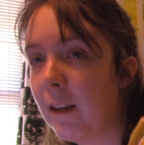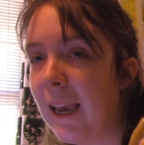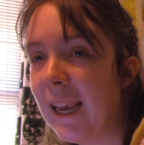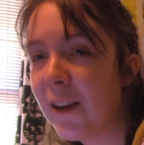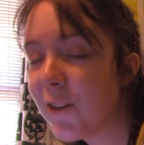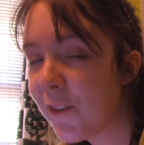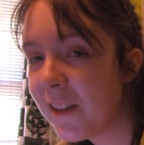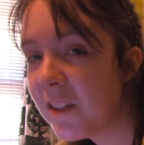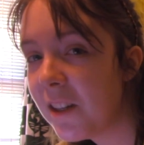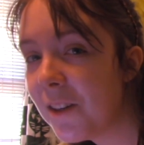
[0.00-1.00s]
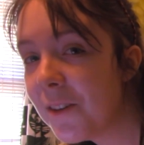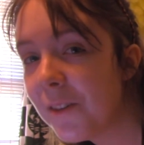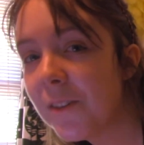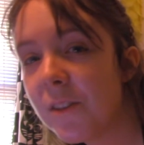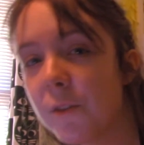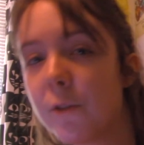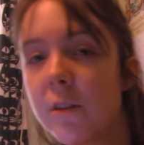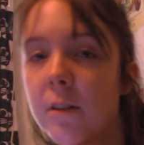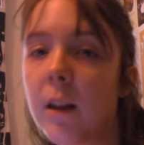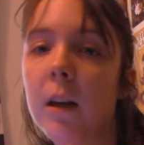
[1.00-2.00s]
anger issues or
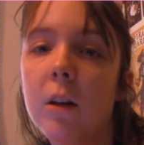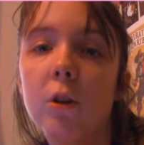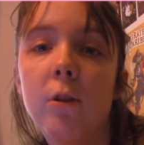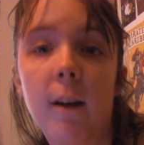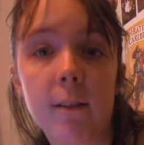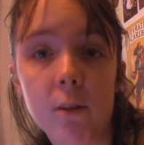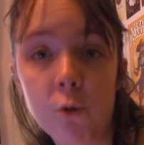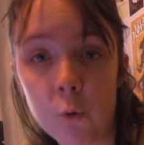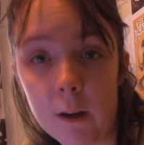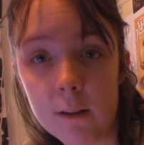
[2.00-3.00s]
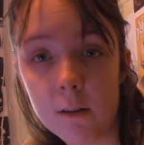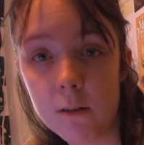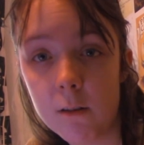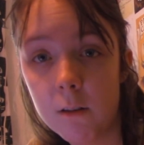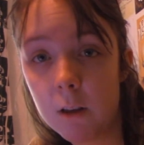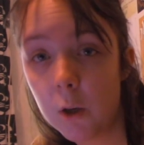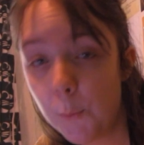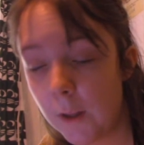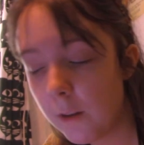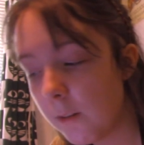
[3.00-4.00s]
just like doesn't trust
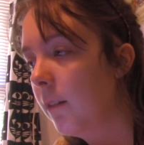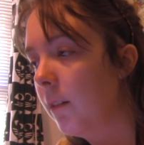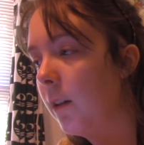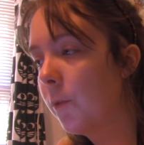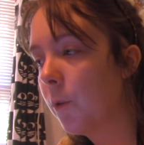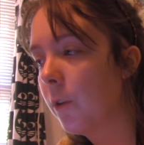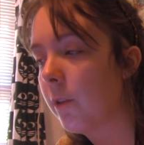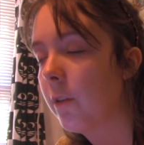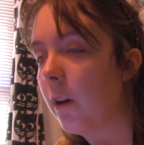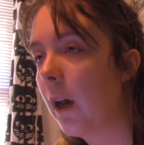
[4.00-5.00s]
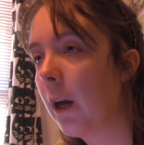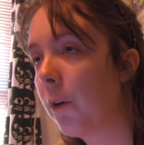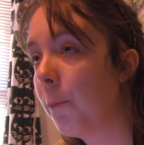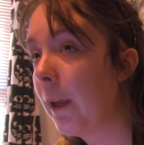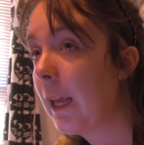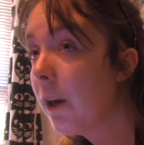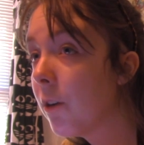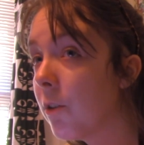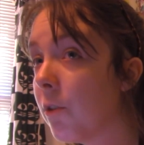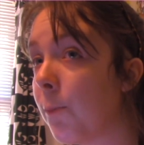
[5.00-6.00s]
humans. Of course, our main
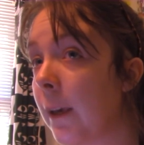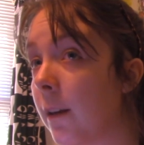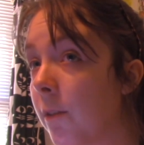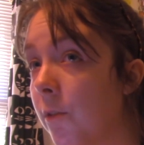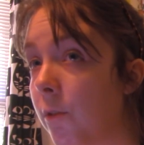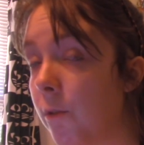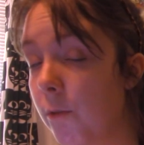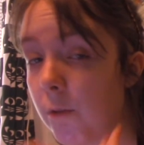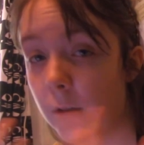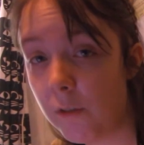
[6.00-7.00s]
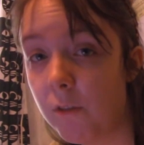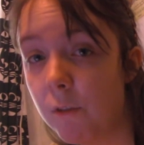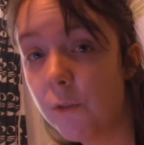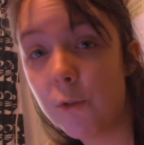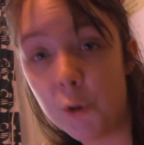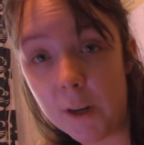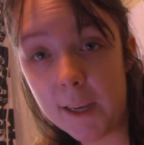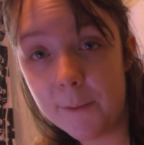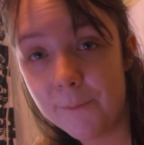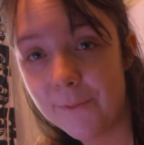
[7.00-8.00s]
character speaks tree